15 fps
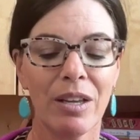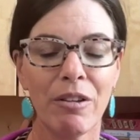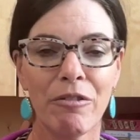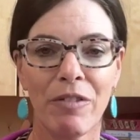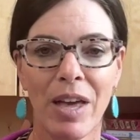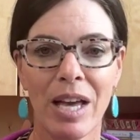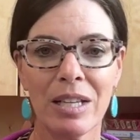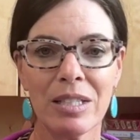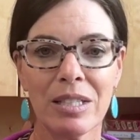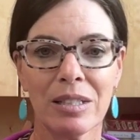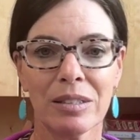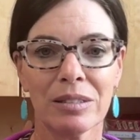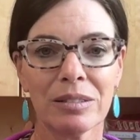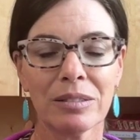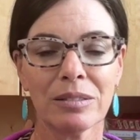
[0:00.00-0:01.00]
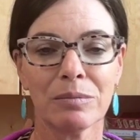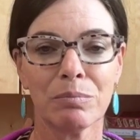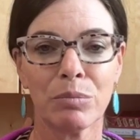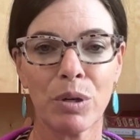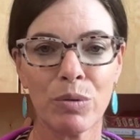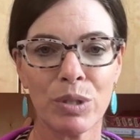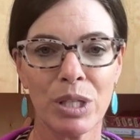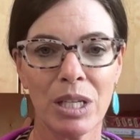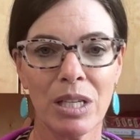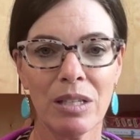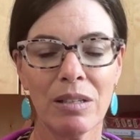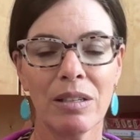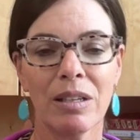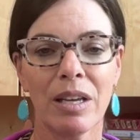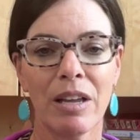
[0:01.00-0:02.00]
Fat,
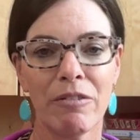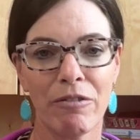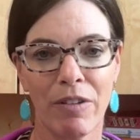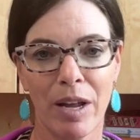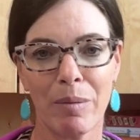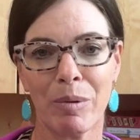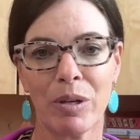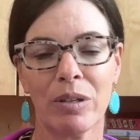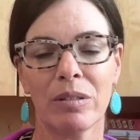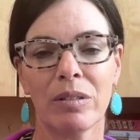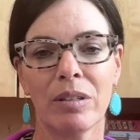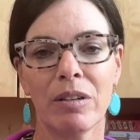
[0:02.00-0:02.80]
protein, and fiber.